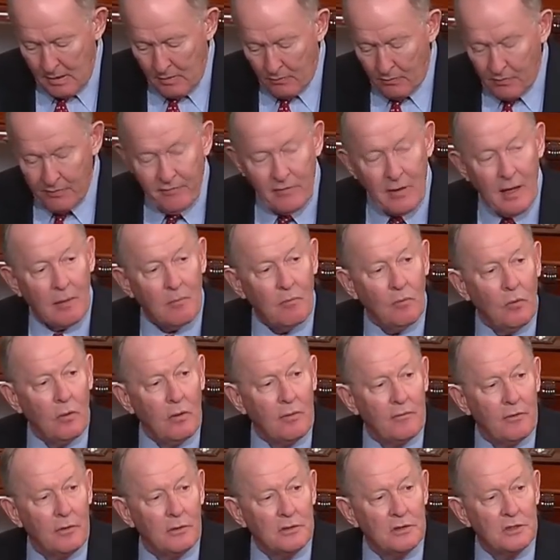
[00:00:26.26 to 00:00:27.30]
We've got more
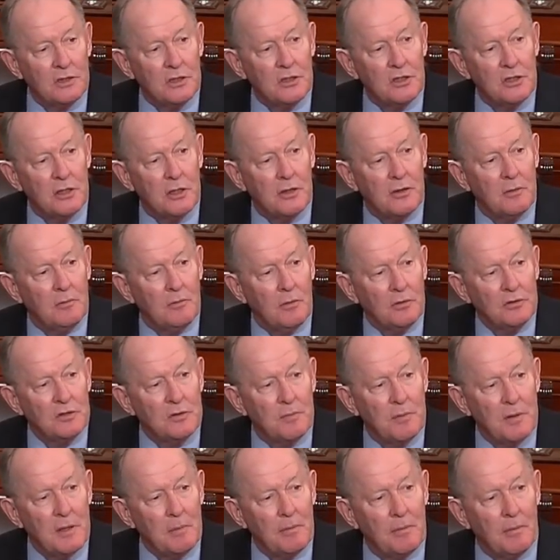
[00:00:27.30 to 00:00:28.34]
of those this year than
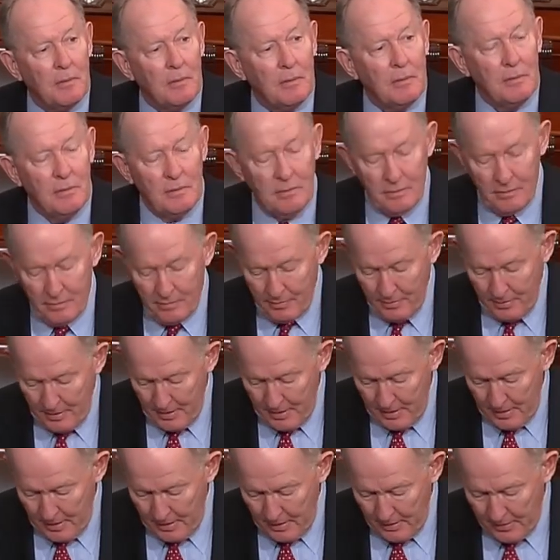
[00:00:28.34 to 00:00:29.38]
most people
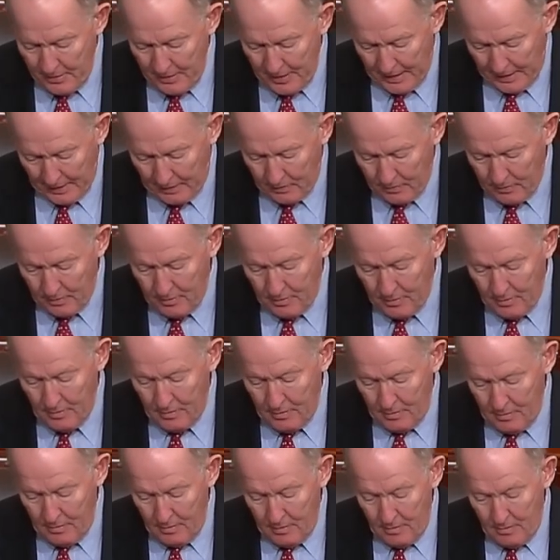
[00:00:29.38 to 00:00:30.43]
think
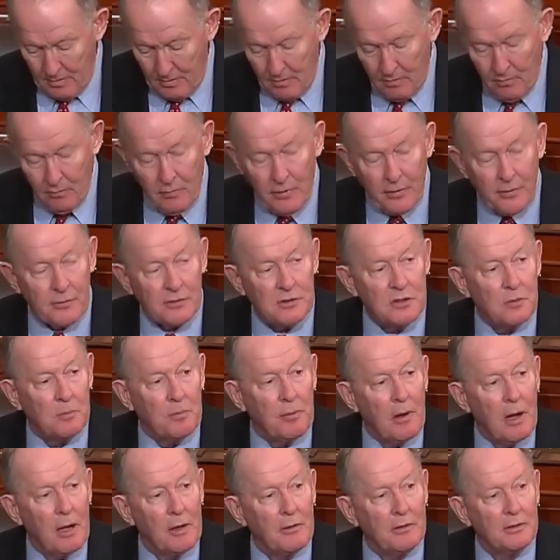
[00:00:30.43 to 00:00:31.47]
whether it's the
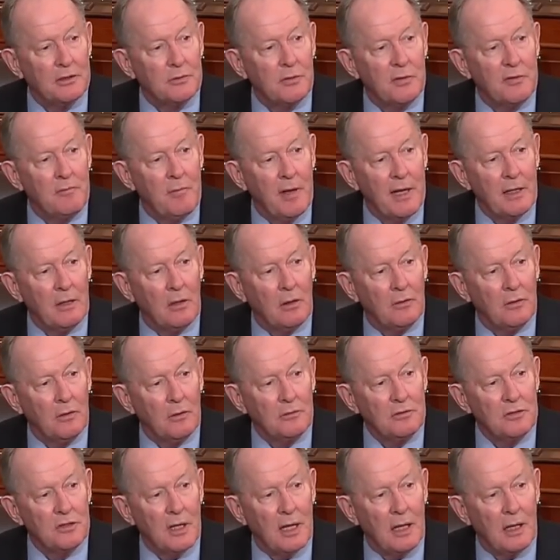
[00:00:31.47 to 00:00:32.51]
progress we've made on
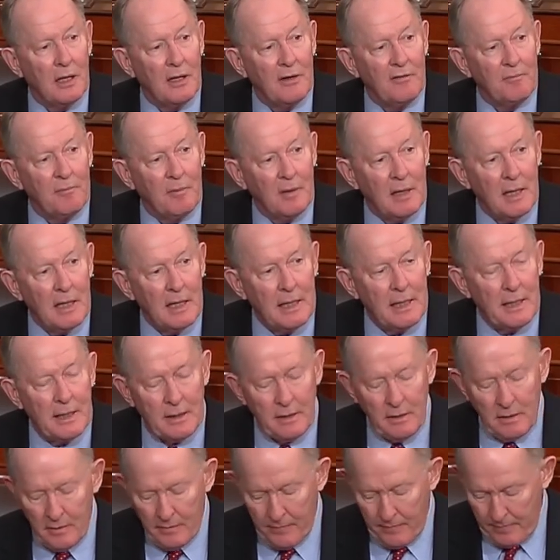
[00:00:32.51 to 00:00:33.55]
No Child Left
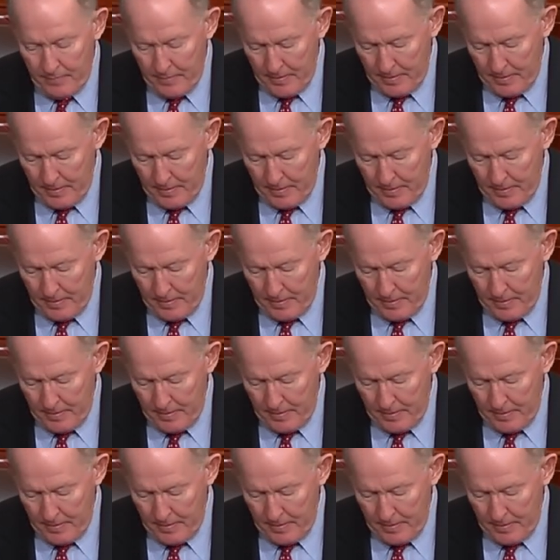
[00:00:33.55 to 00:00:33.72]
Behind,